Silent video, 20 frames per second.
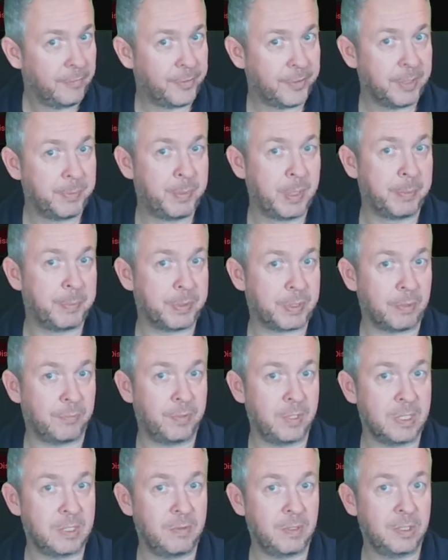For the purpose
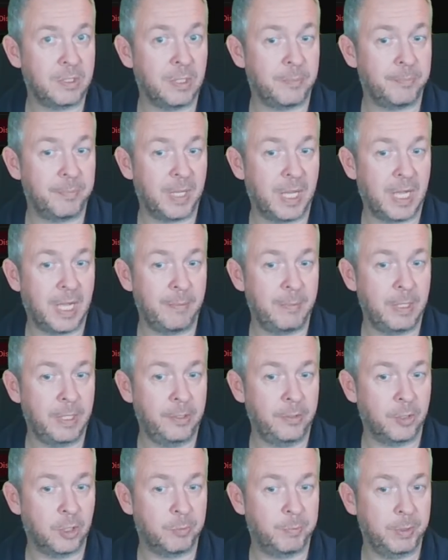of this video, I will
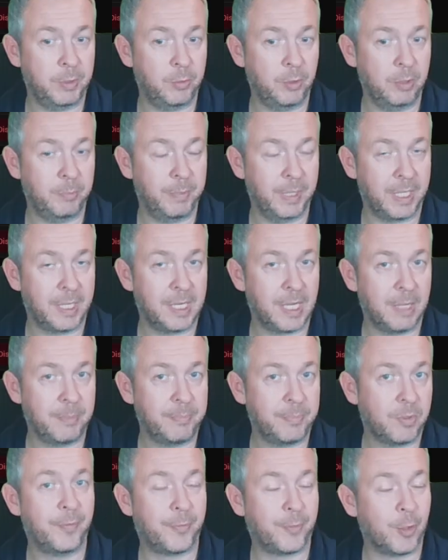not be doing backup,